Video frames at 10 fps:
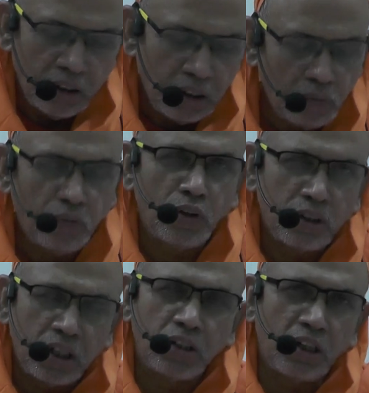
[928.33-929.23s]
Therefore
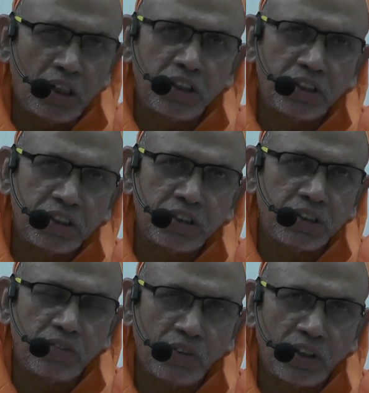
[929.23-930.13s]
that context is
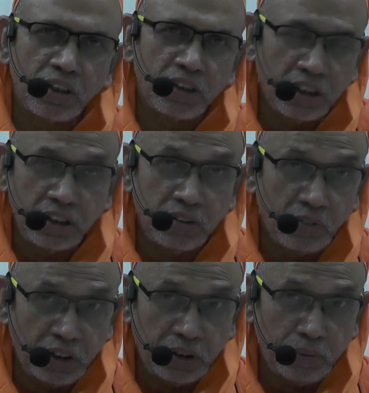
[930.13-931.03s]
different. That is the
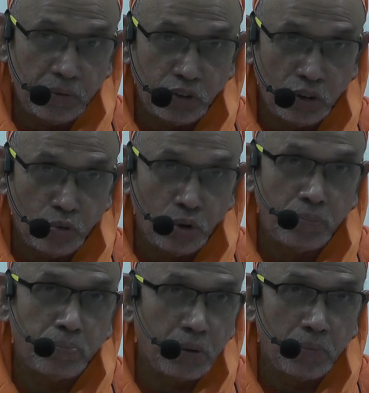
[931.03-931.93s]
worship of
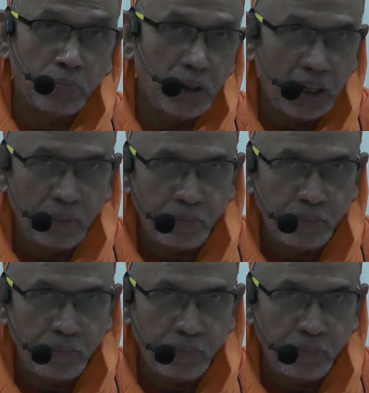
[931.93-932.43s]
Saguna Brahma,